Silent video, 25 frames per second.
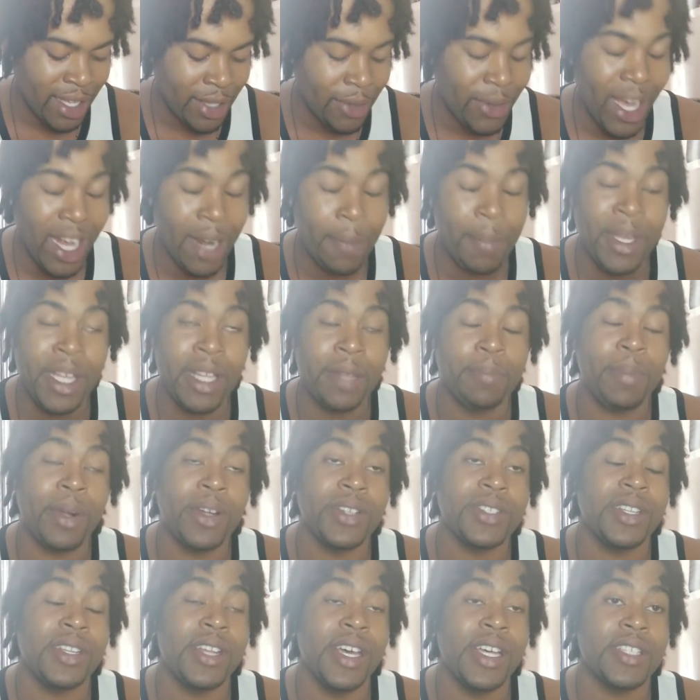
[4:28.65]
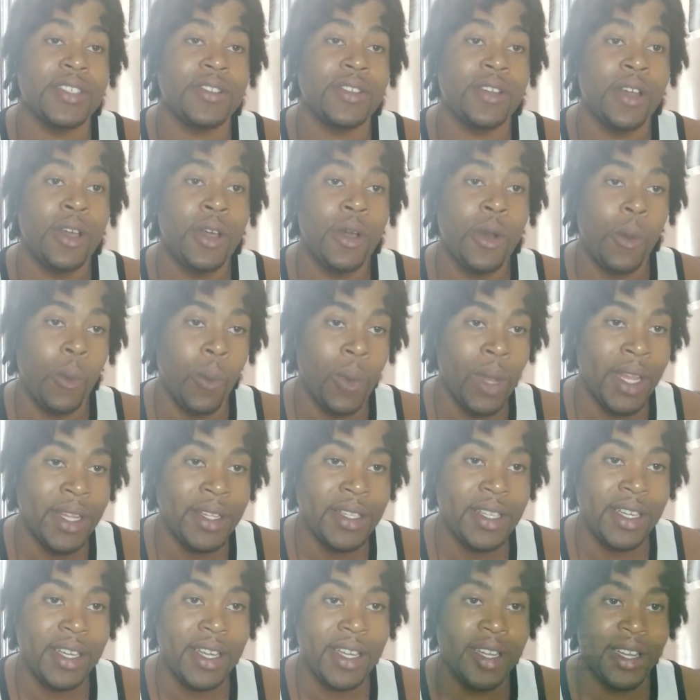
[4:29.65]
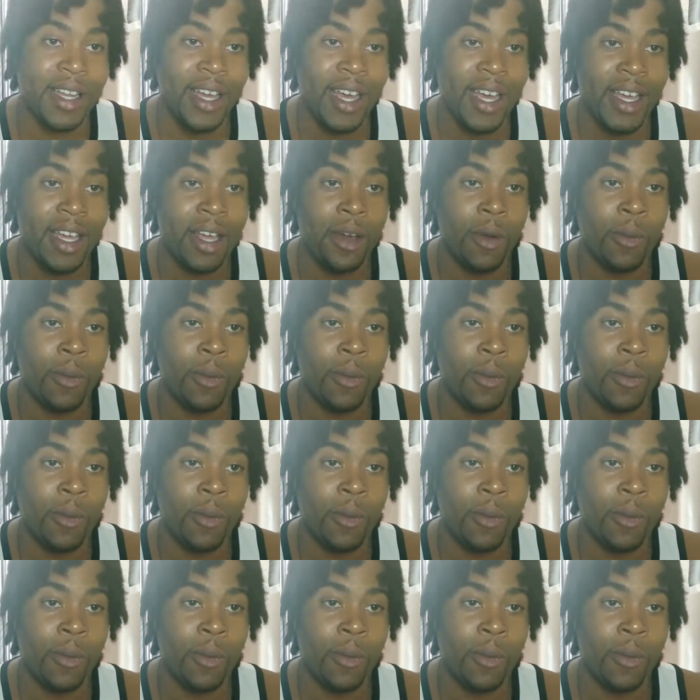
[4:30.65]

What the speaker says: You gotta be a person that's willing to connect,